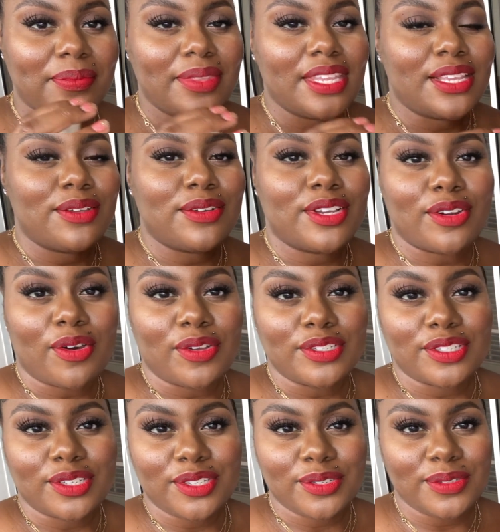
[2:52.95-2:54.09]
You can also
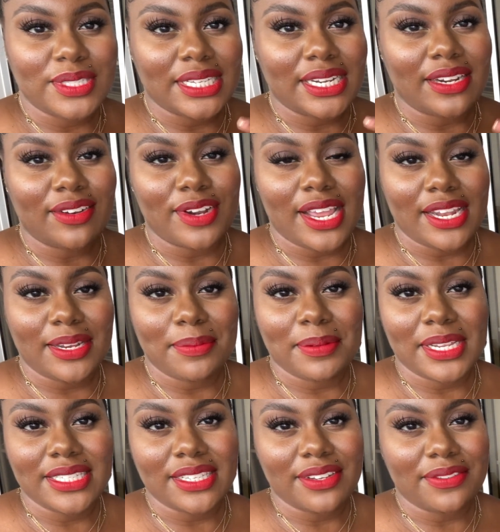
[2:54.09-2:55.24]
use it in any place
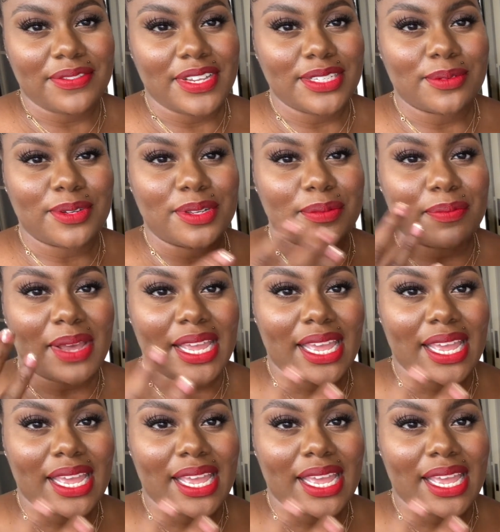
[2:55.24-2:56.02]
of the face where you might